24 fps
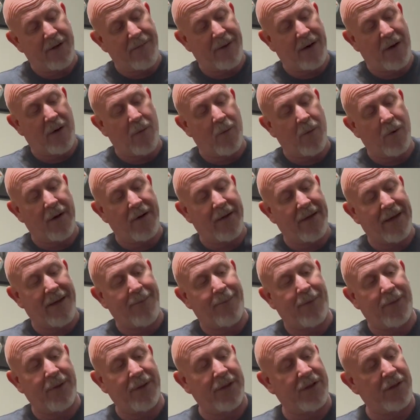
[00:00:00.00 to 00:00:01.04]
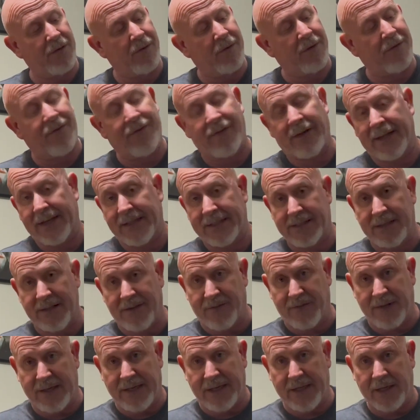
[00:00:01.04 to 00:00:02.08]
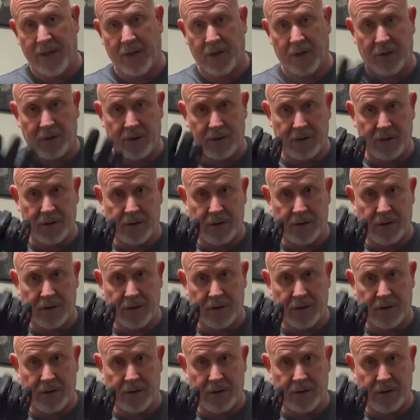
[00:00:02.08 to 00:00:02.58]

about where they put the reflective gear